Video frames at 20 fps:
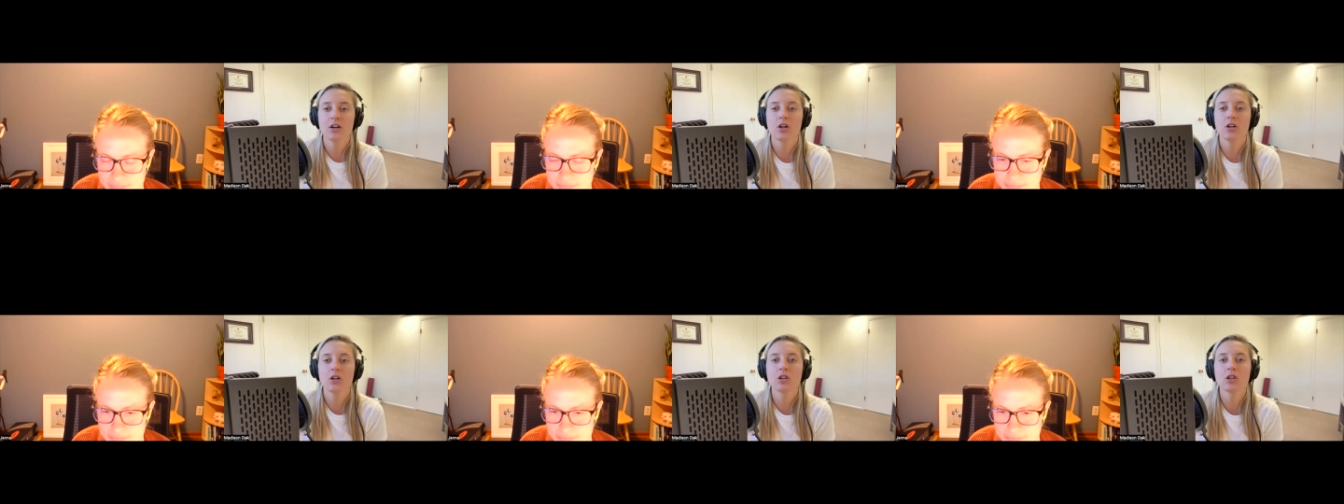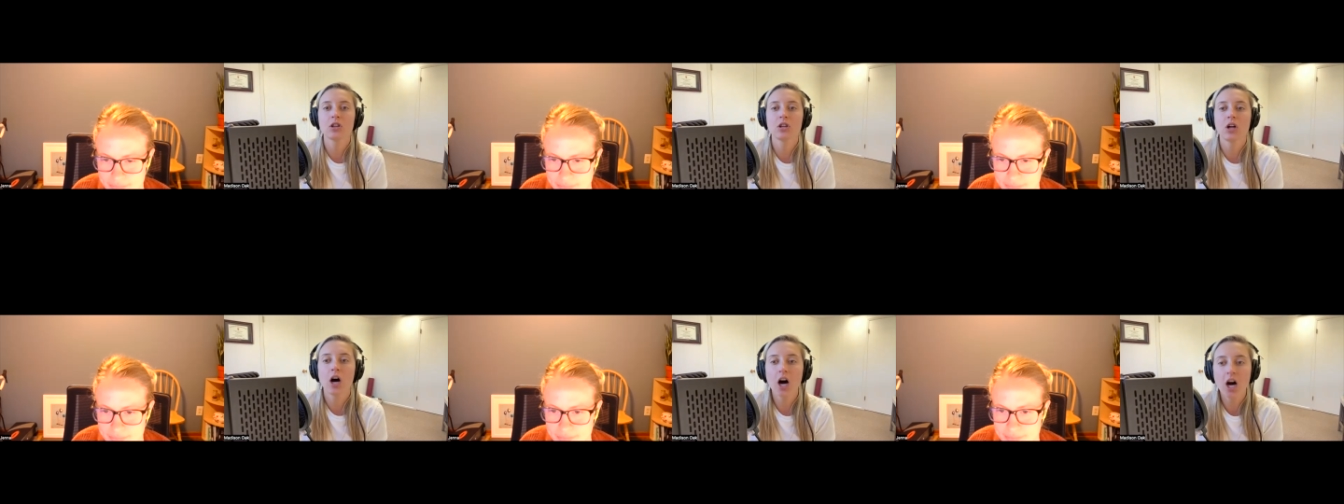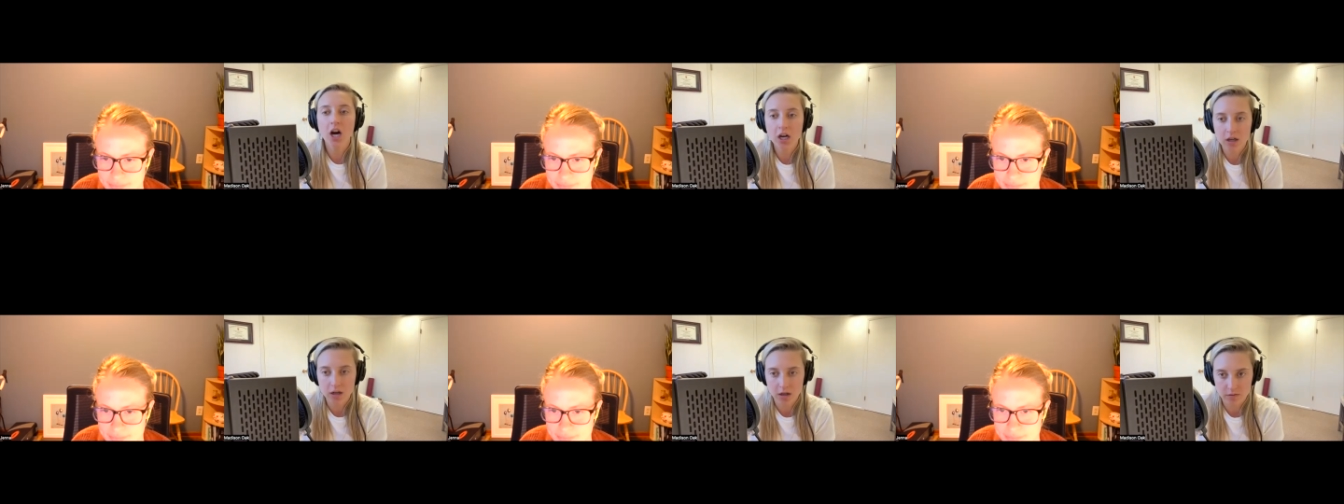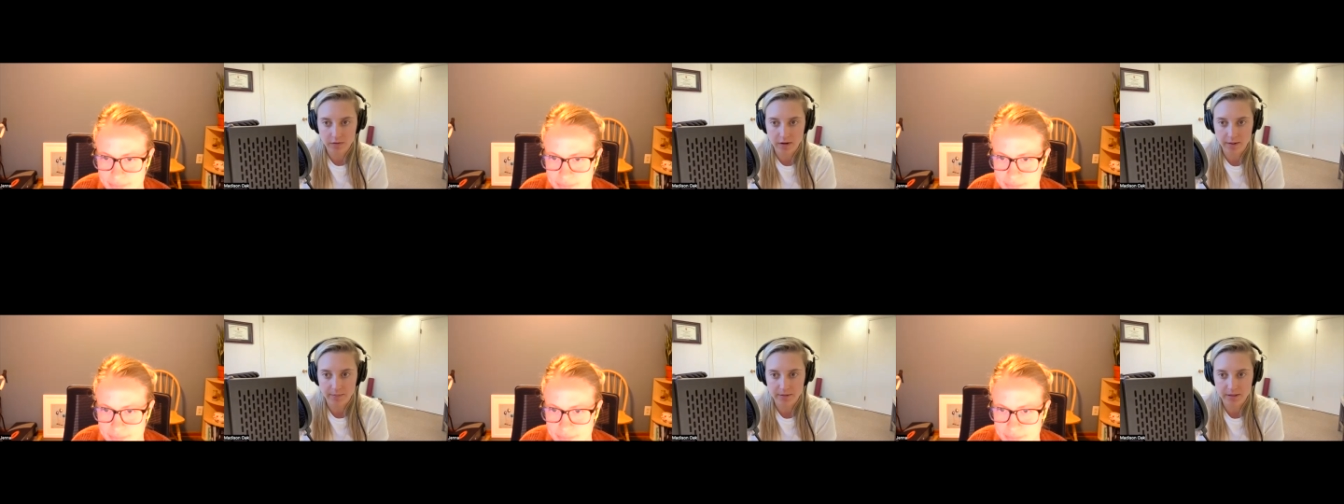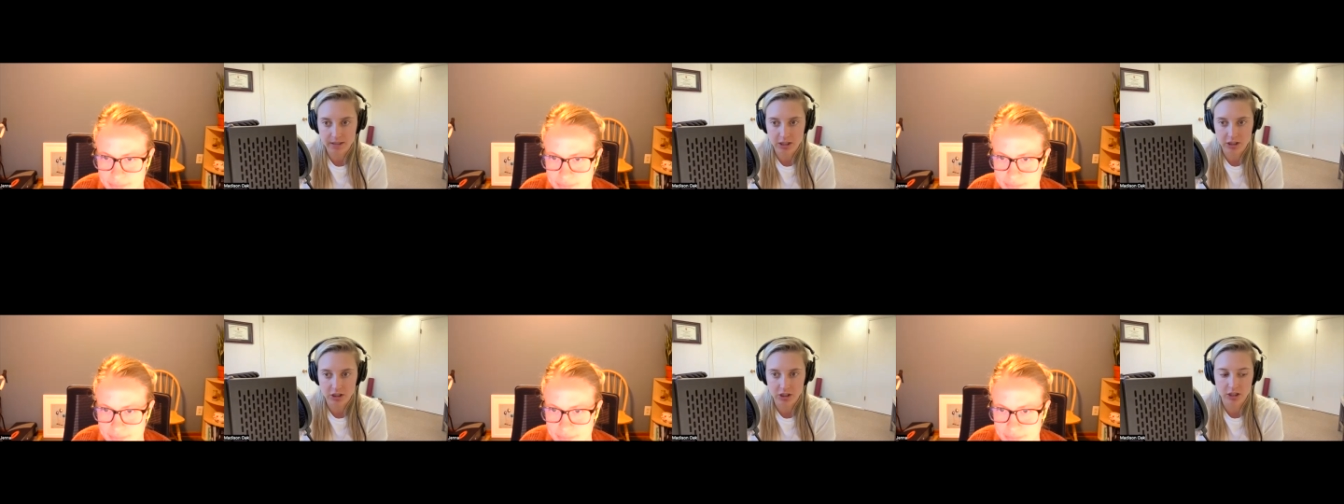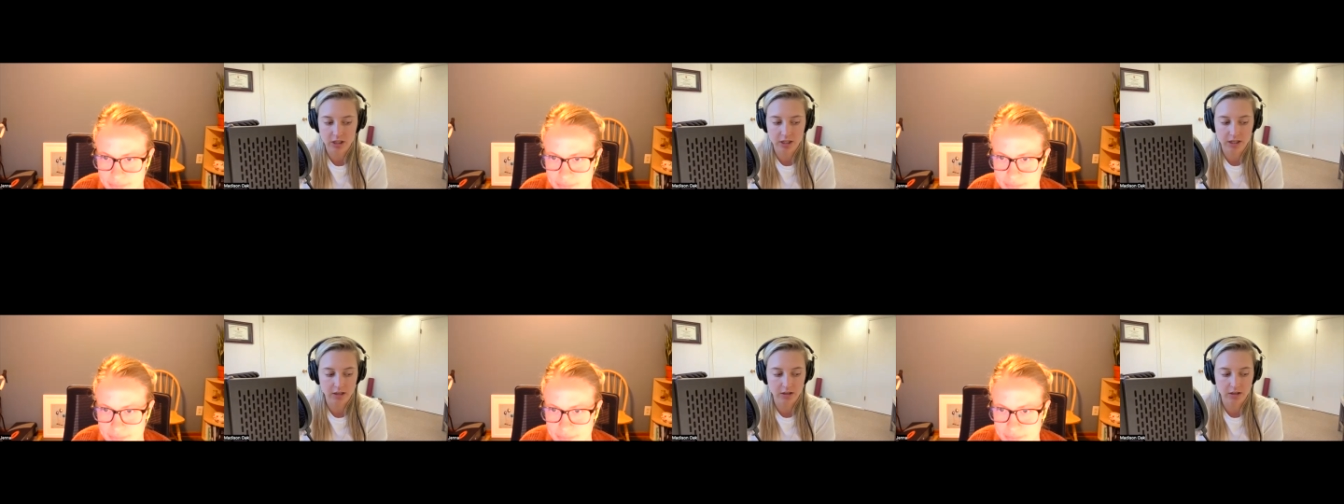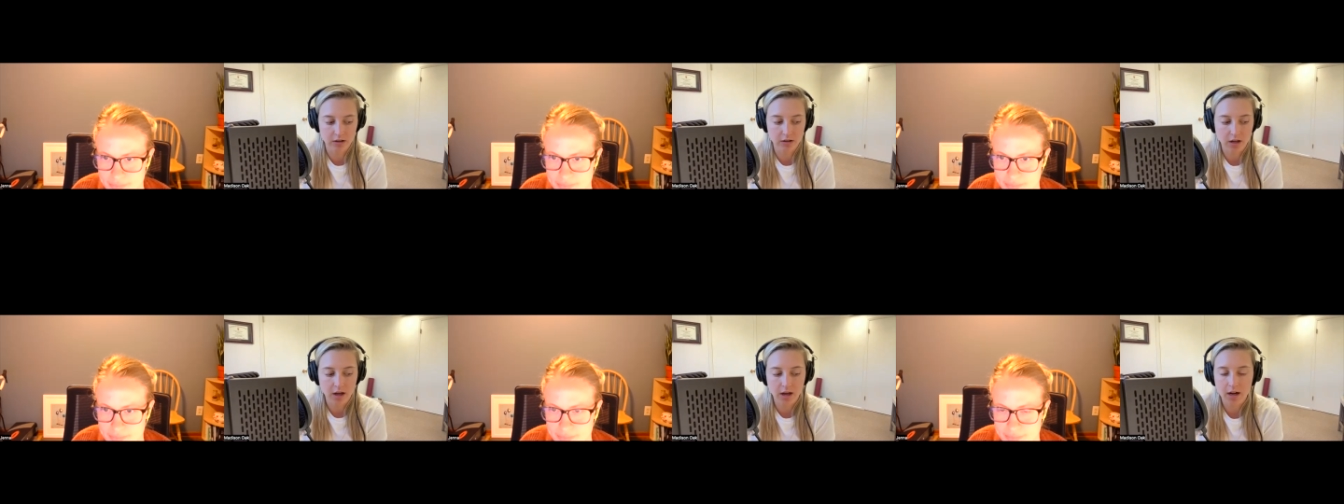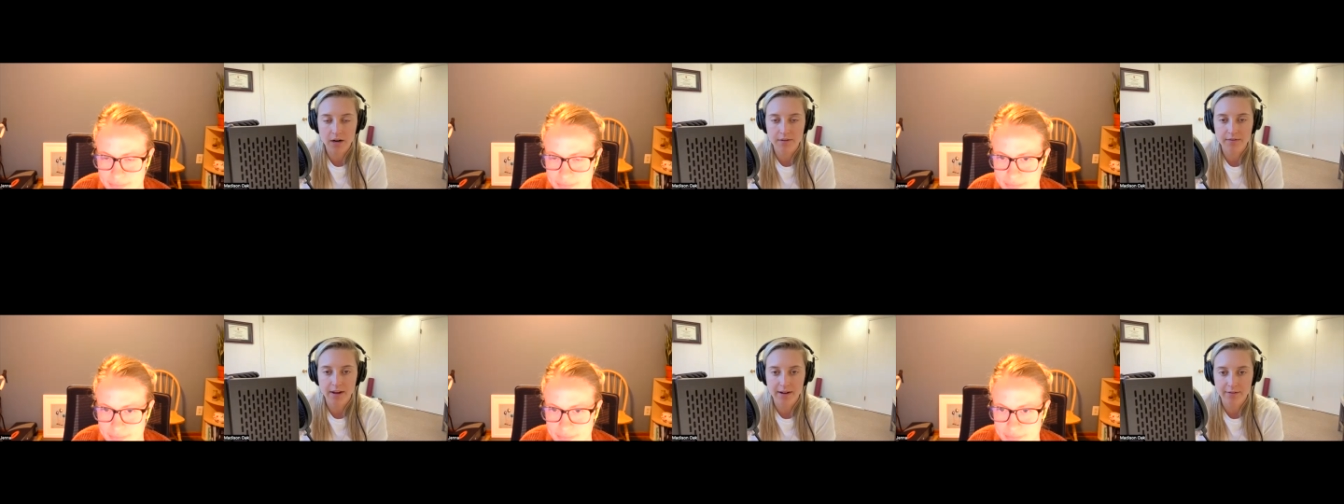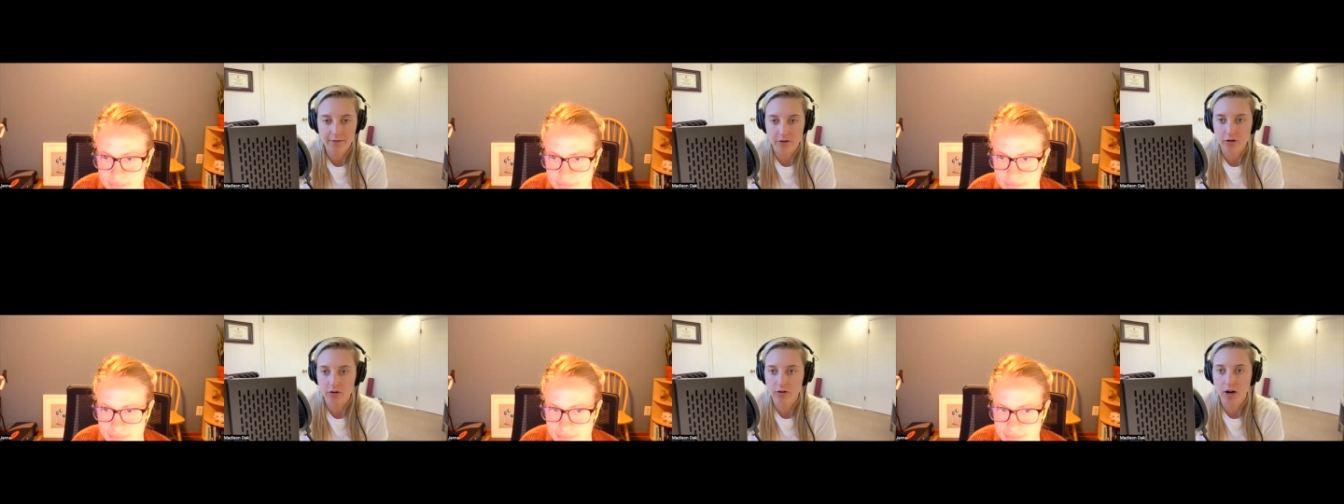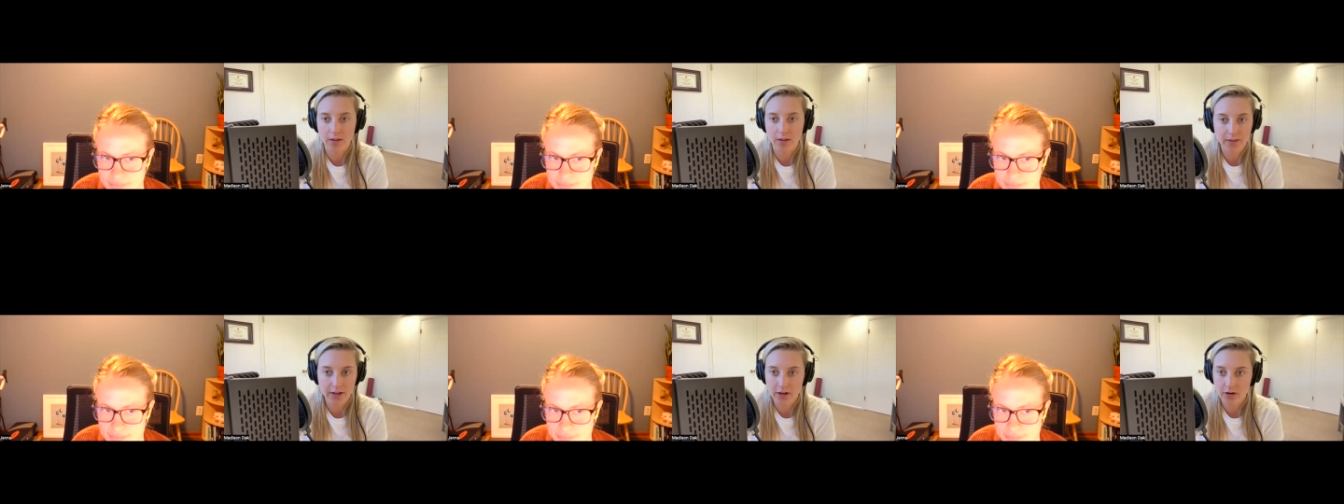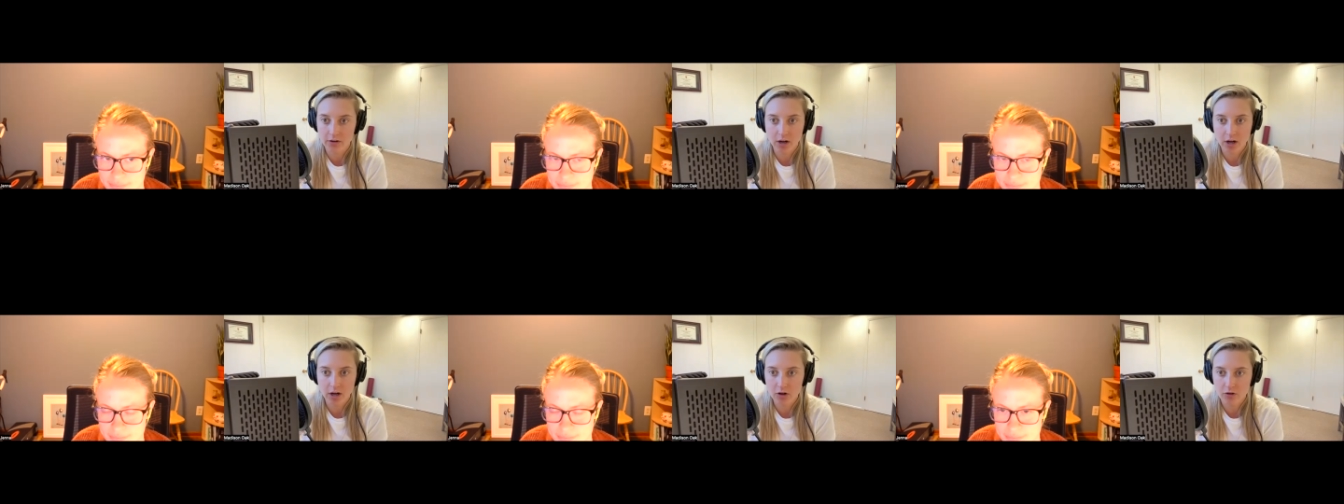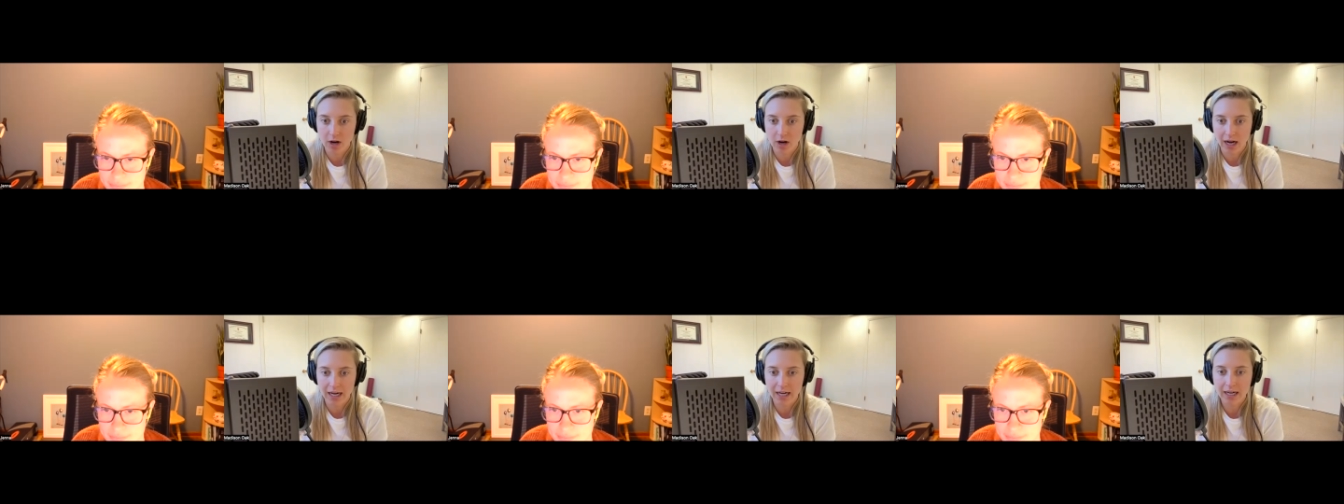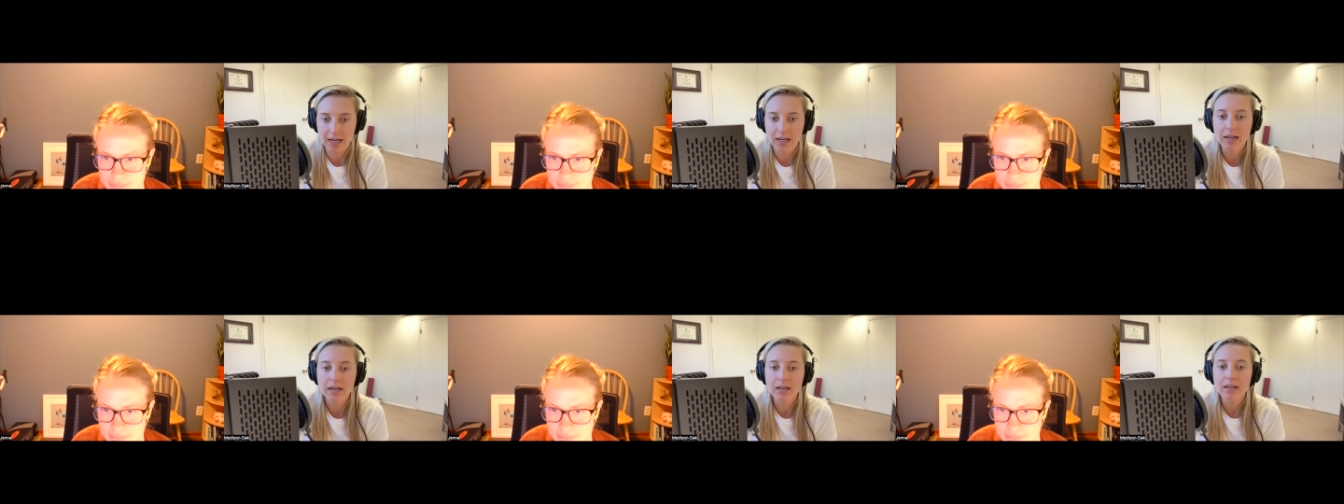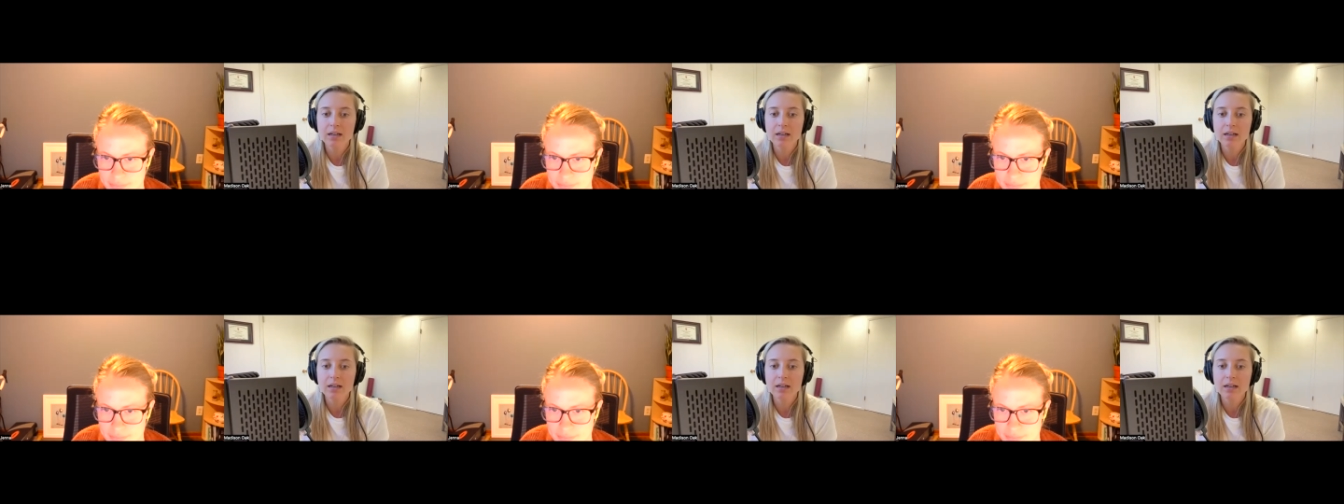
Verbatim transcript: a lot of repetition and a lot of effort. Not that you're not trying,